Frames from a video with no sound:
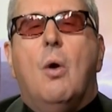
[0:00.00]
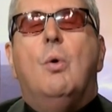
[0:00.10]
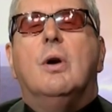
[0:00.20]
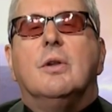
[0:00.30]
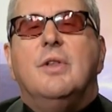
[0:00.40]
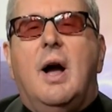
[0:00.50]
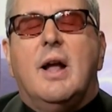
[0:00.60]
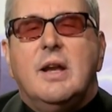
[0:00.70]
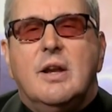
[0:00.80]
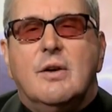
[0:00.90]
will
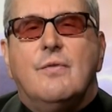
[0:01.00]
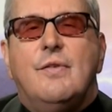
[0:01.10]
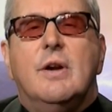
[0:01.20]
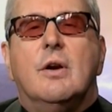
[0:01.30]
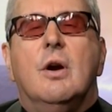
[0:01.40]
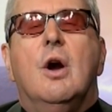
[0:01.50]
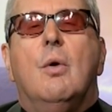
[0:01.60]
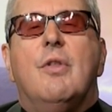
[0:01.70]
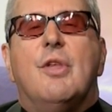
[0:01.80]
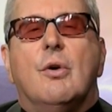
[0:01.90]
not interfere
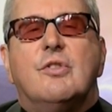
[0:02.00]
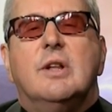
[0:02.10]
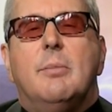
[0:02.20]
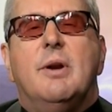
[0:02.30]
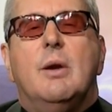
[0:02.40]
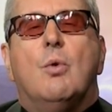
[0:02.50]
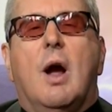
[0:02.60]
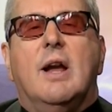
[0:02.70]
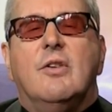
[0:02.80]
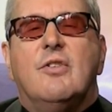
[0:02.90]
with those liberty
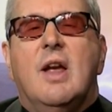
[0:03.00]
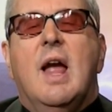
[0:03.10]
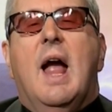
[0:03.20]
rights.